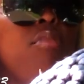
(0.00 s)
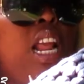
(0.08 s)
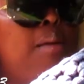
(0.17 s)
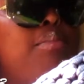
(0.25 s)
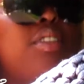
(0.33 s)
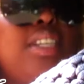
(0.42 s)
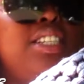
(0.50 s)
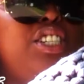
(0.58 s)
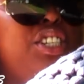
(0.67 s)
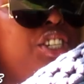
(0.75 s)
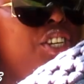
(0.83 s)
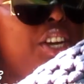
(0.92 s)
gonna
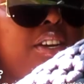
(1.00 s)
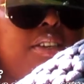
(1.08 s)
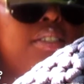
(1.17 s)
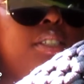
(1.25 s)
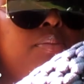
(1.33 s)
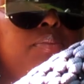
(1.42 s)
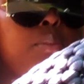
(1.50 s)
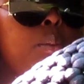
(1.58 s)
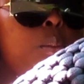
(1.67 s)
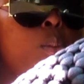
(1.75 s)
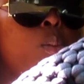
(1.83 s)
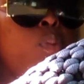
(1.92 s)
chill,
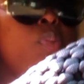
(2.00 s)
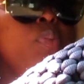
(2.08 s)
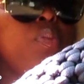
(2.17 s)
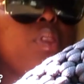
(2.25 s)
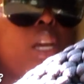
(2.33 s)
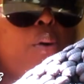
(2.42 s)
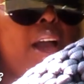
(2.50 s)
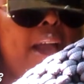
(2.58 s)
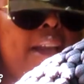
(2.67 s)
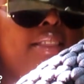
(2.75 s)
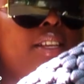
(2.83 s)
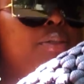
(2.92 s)

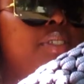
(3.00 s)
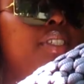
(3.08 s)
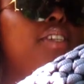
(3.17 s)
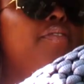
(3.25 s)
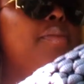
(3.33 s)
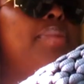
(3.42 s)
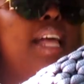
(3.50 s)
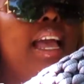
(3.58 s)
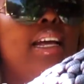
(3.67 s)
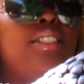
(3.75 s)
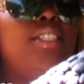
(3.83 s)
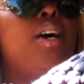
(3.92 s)
okay? This wasn't even
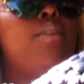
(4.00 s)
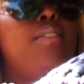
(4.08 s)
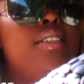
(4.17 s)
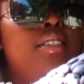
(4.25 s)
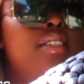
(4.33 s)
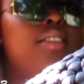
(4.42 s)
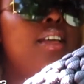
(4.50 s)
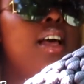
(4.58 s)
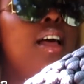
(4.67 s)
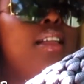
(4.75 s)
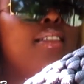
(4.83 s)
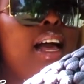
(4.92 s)
planned, so this is
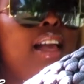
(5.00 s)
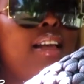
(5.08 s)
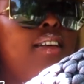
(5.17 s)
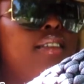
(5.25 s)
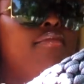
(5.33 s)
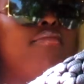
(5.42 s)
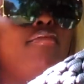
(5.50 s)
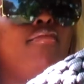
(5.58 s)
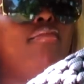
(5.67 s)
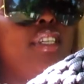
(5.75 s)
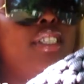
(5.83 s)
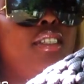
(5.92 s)

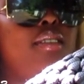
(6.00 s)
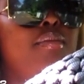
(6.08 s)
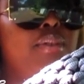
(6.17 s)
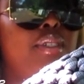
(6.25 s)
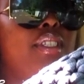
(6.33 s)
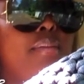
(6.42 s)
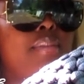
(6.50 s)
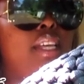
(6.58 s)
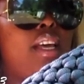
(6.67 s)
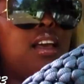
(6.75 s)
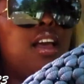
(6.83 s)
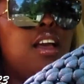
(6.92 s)
I'm doing
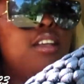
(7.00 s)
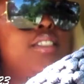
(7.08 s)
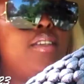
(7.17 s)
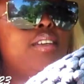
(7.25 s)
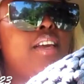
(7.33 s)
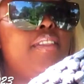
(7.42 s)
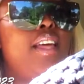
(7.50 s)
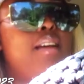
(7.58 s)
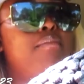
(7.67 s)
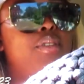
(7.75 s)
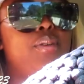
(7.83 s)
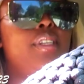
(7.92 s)
something. So given that
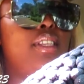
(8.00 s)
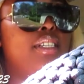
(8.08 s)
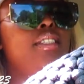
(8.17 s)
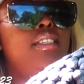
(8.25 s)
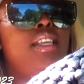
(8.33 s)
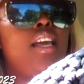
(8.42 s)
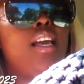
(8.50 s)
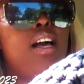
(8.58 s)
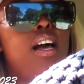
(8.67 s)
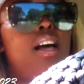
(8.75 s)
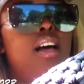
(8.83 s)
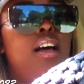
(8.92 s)
I'm doing this thing,
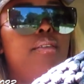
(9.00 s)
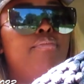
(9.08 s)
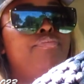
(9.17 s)
I